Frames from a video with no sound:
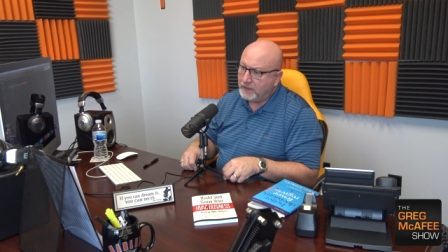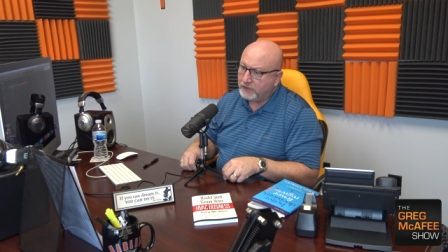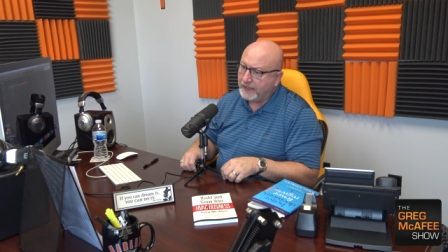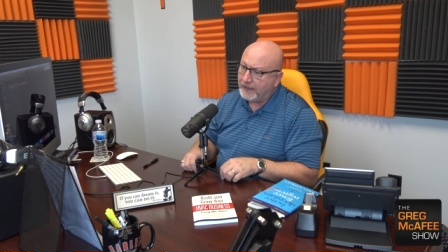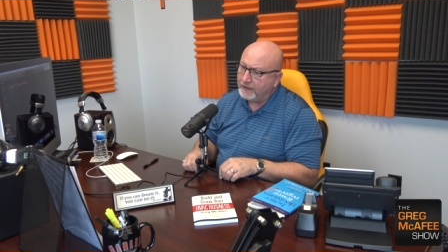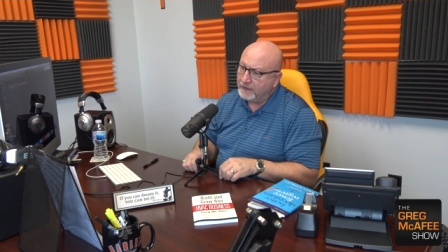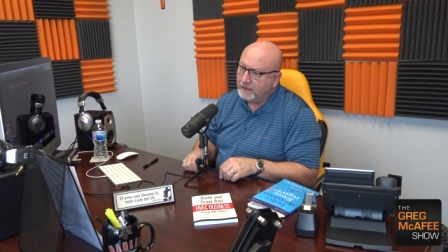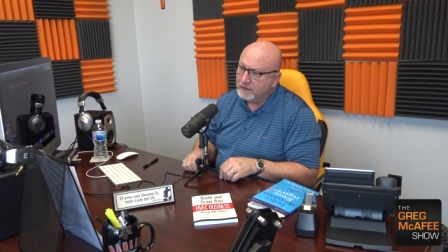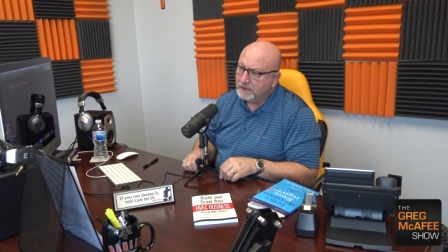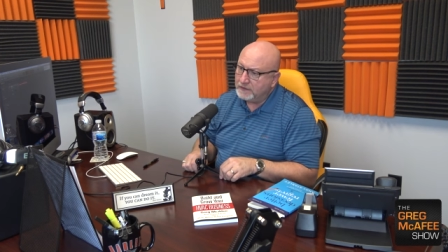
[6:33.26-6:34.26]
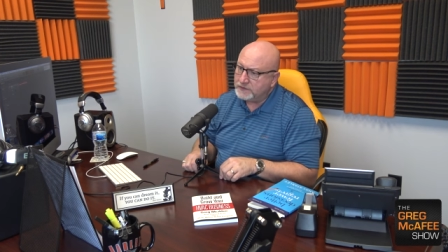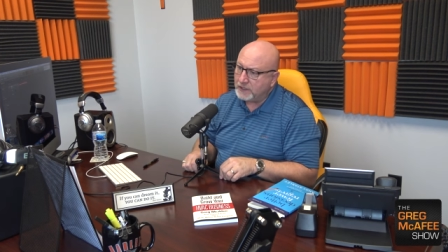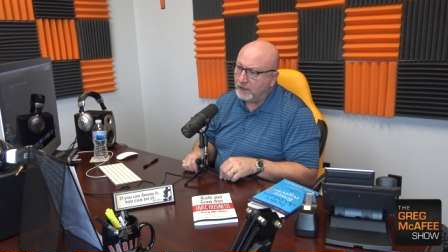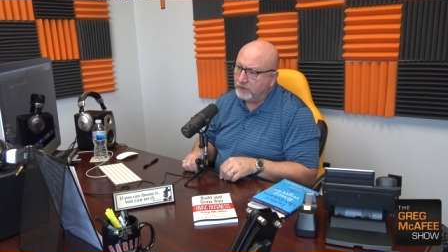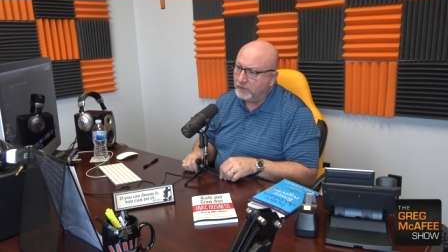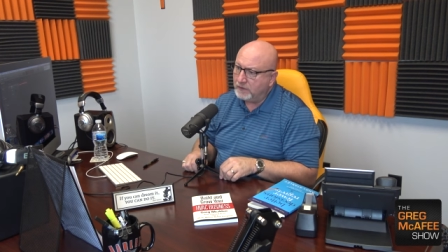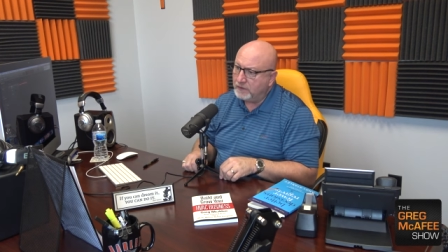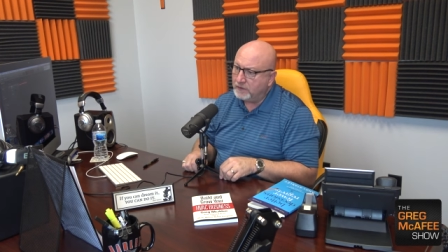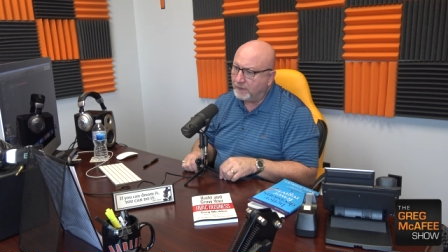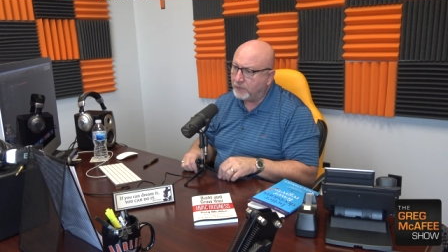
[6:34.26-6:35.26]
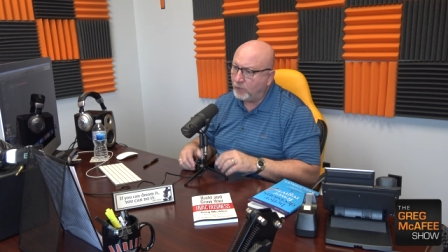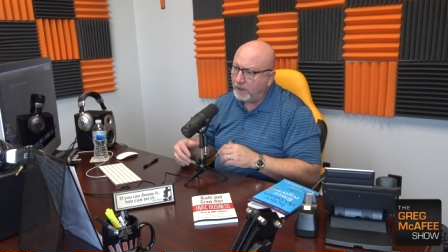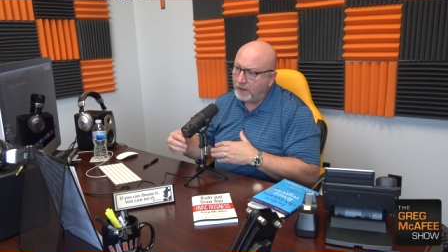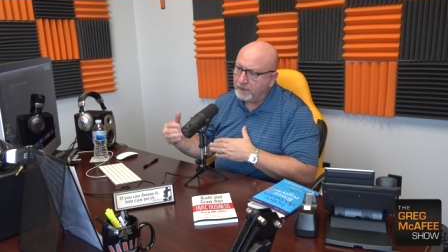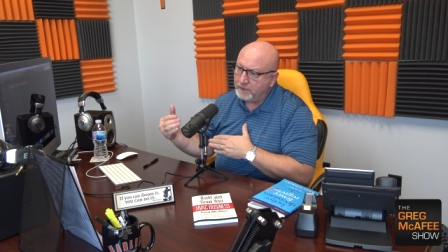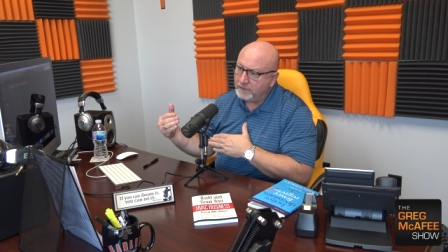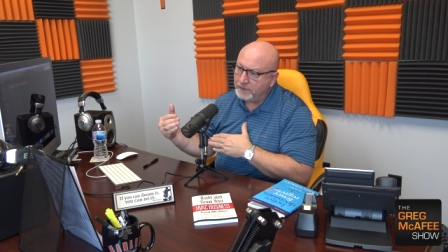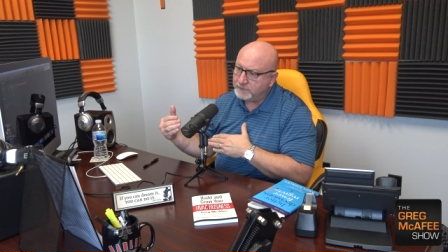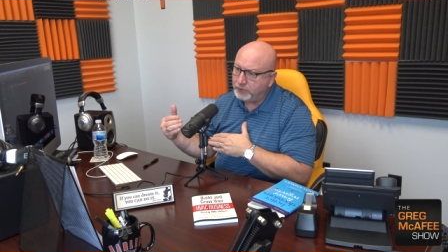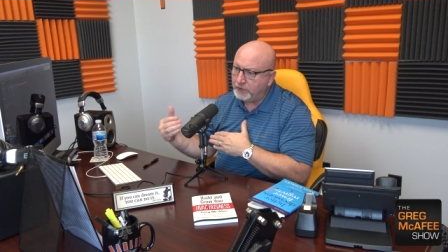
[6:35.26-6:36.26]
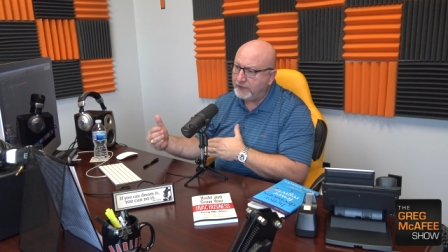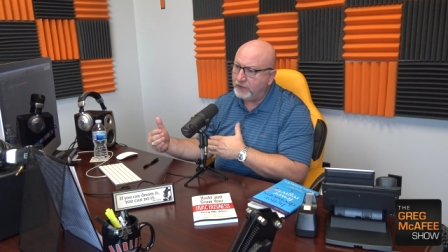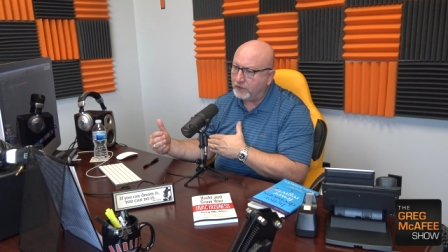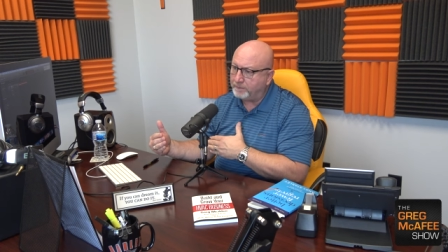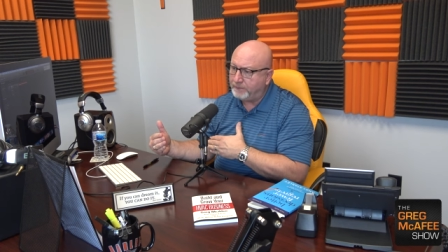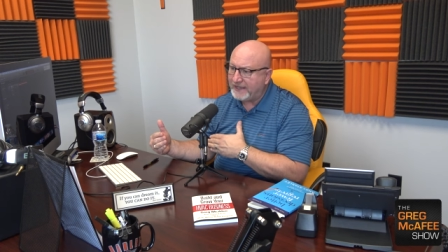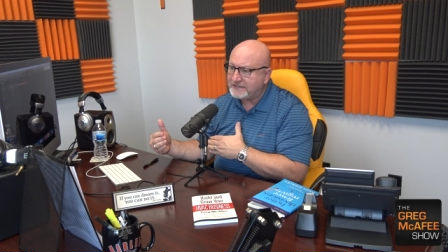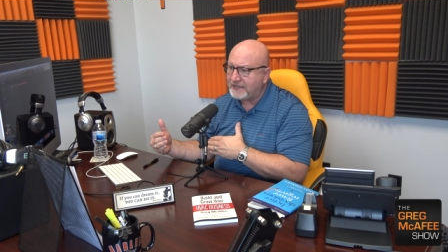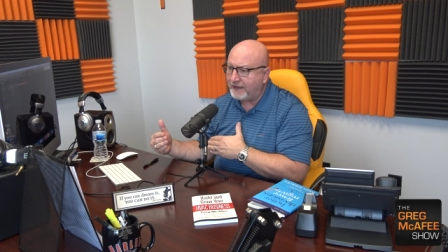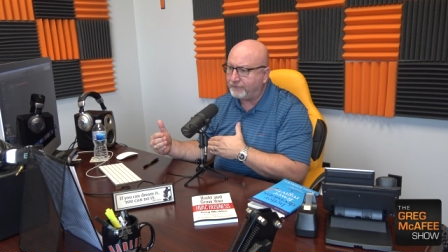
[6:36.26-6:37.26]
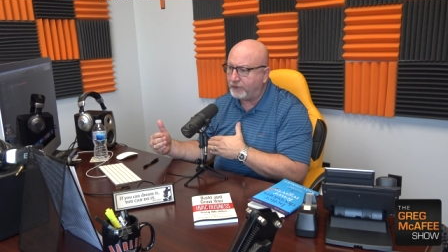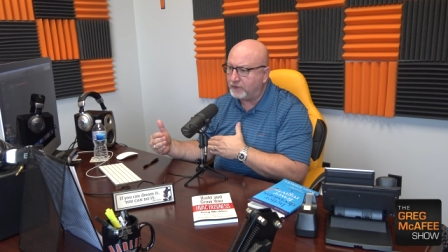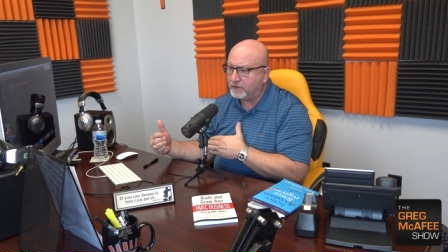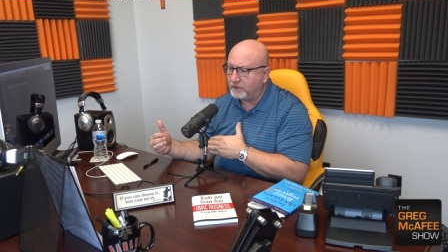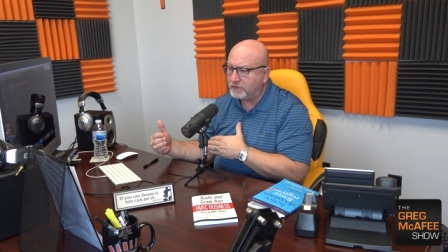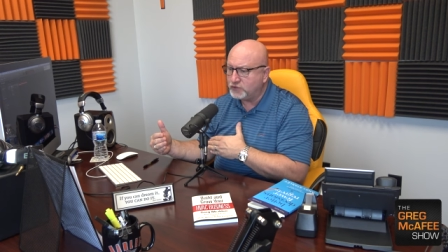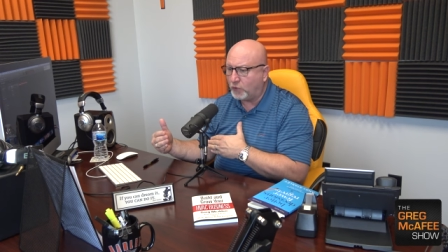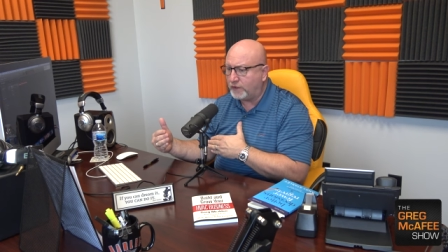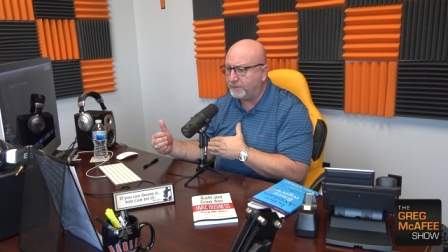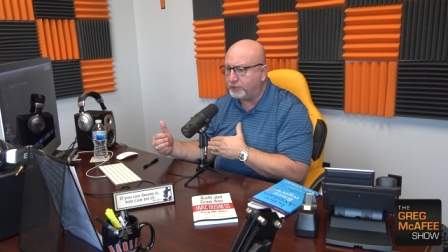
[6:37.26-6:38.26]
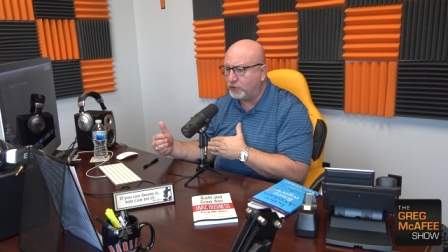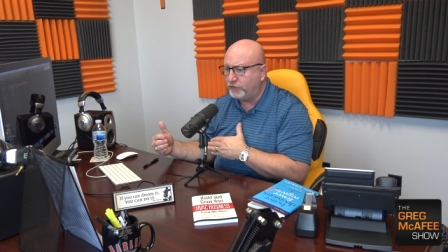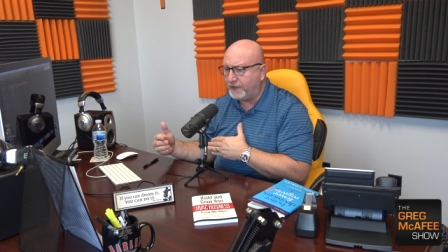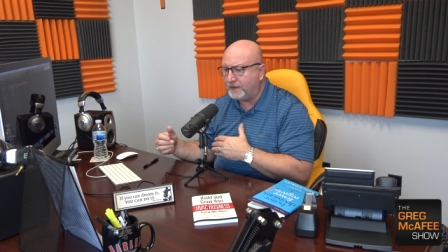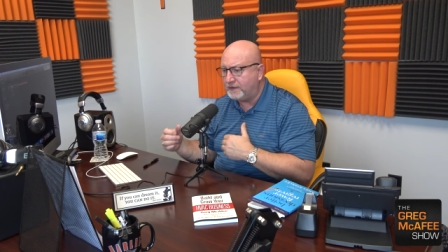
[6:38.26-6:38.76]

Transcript: Okay, so number one is putting your best effort toward improving.